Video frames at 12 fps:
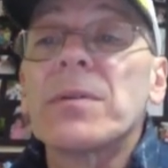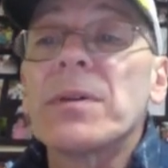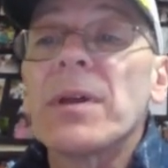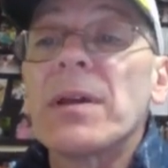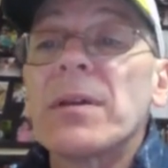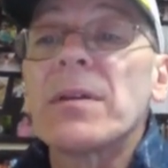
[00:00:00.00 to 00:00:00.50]

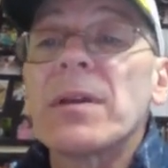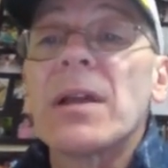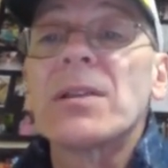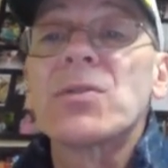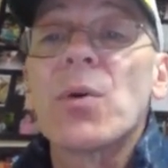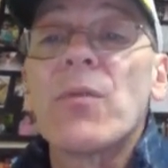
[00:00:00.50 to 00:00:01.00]
Okay. Okay,
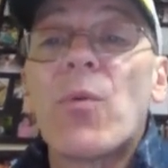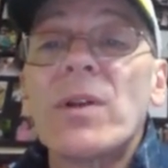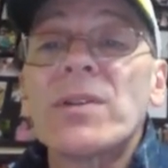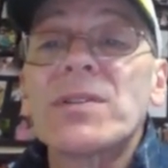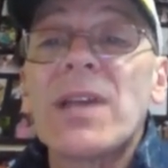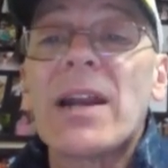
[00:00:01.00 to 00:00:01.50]
and so if
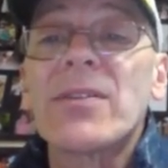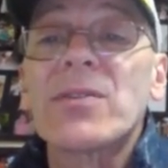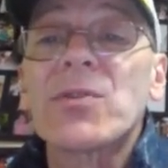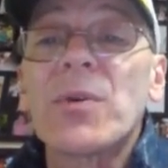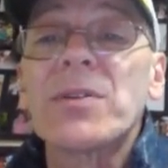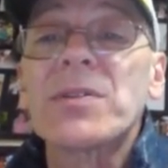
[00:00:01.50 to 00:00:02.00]
one side of the
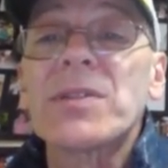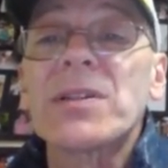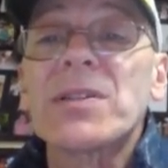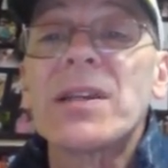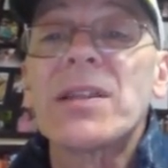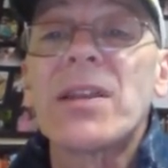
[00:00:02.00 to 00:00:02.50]
square is
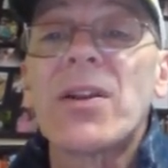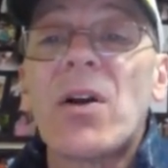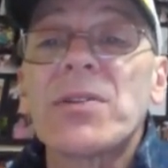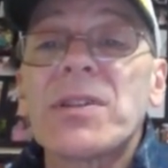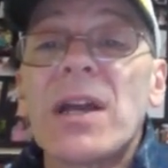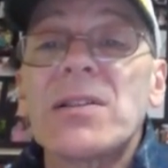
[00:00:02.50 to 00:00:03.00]
16, then
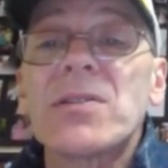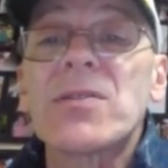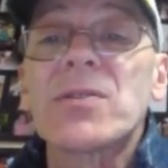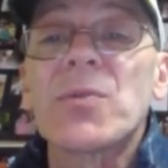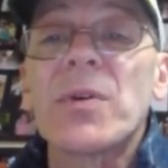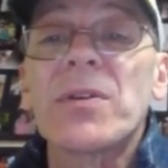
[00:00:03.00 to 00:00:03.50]
all sides of
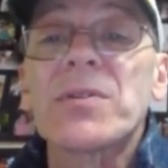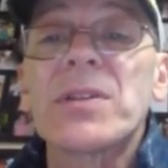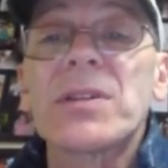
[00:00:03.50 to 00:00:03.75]
the square are